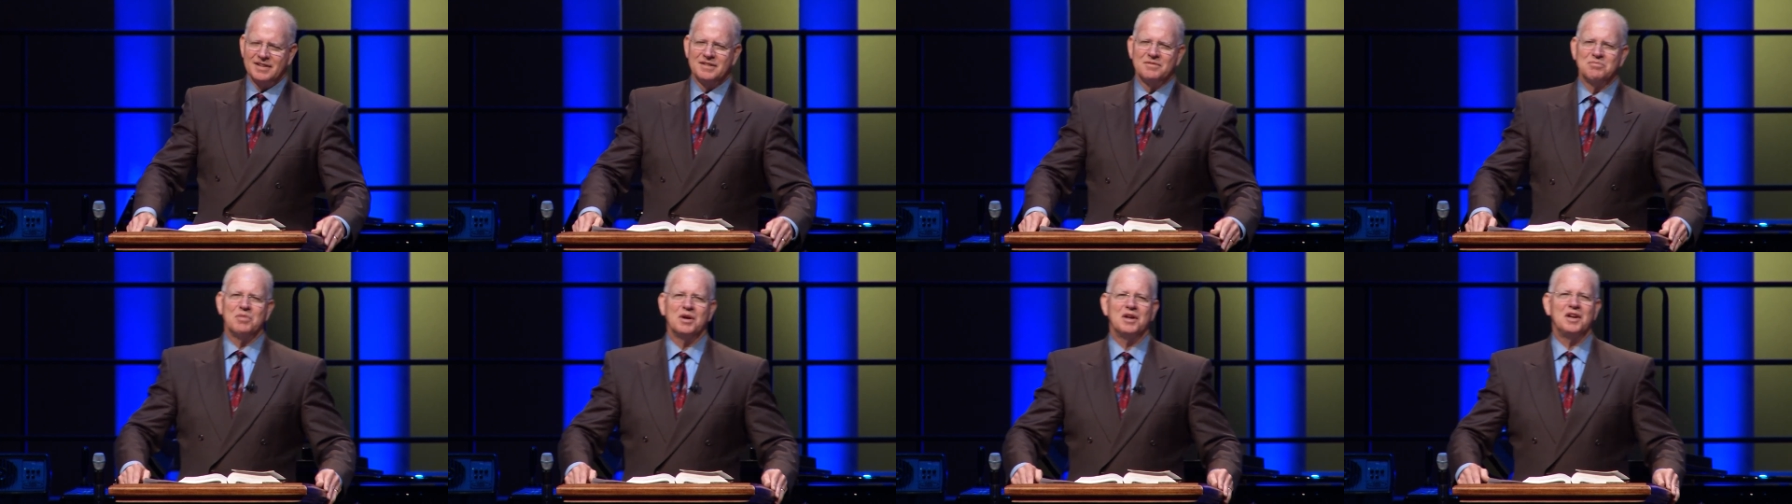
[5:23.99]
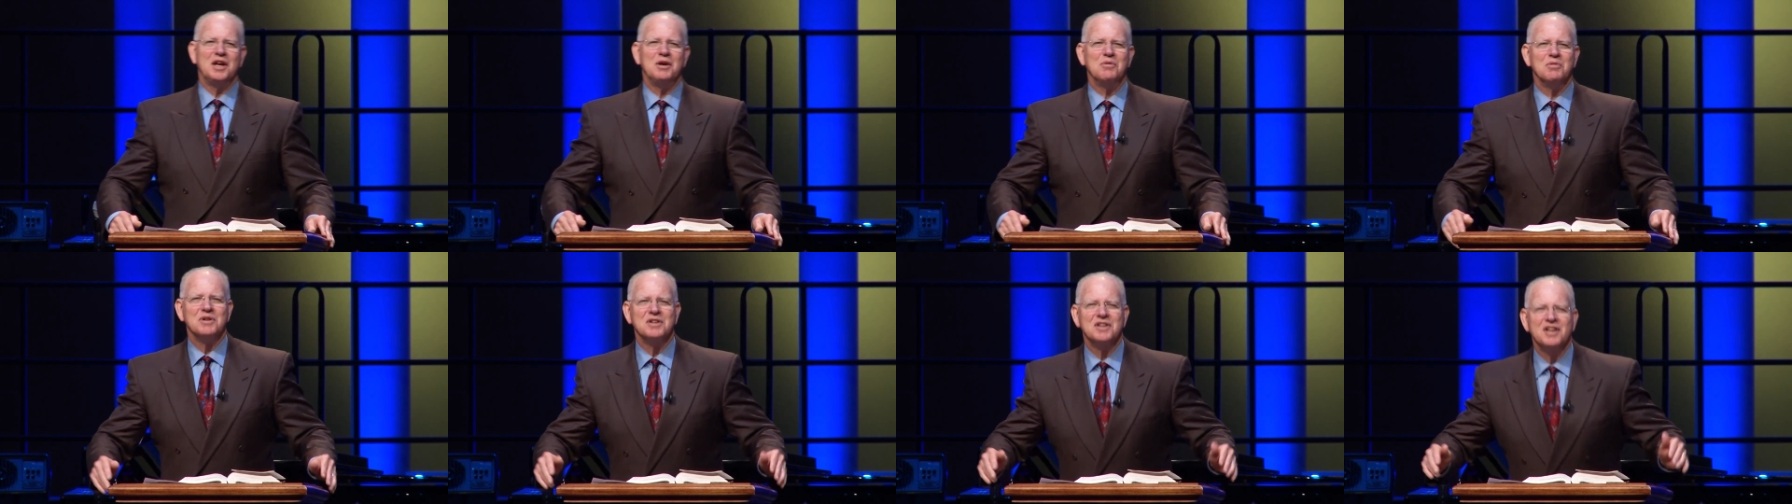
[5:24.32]
But he
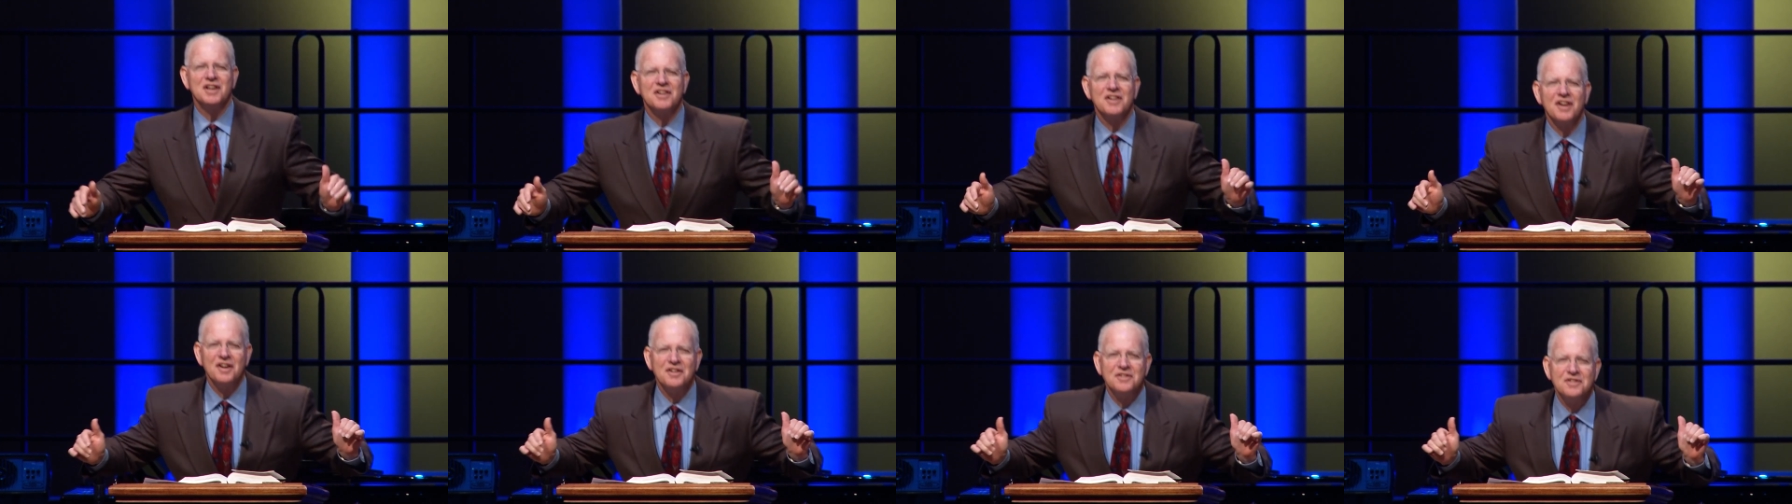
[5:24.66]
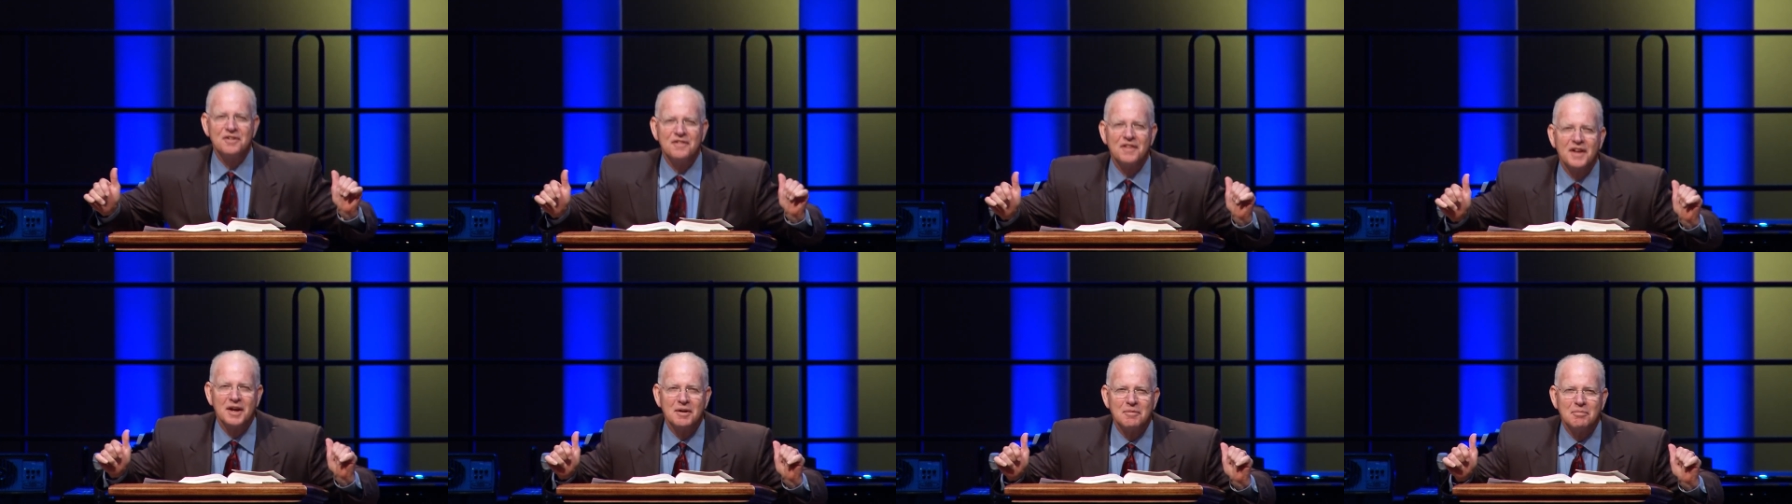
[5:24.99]
would get under
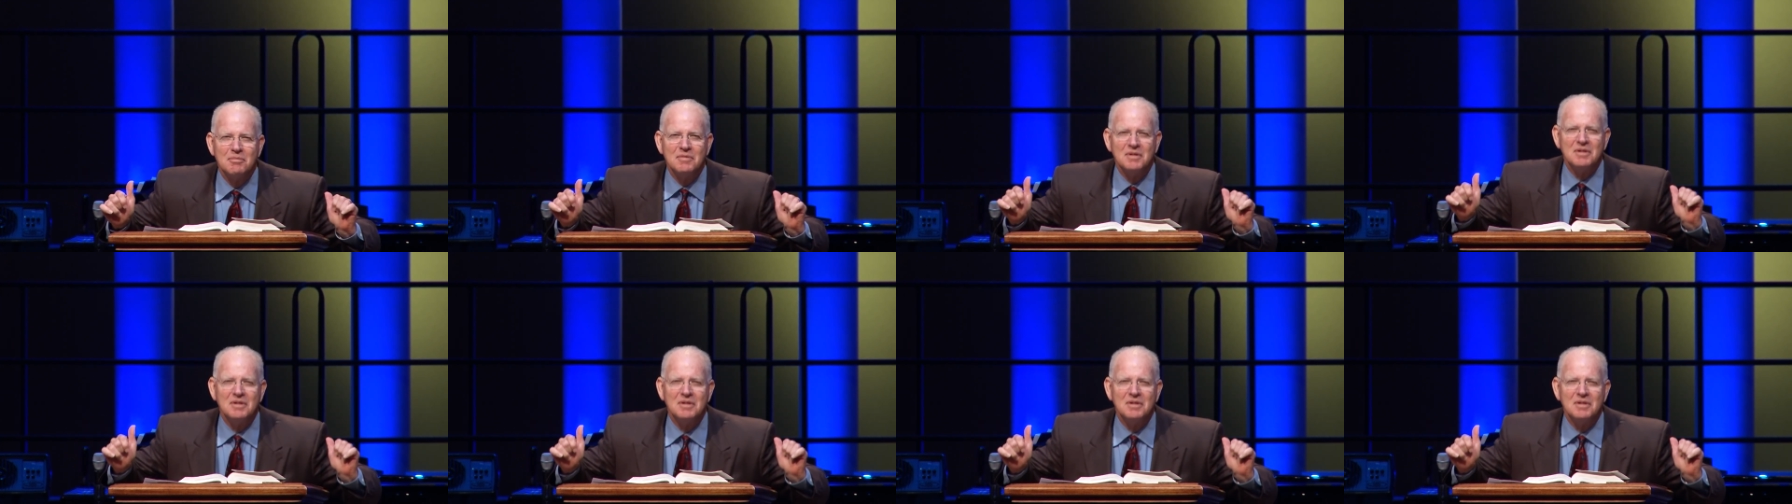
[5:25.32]
that,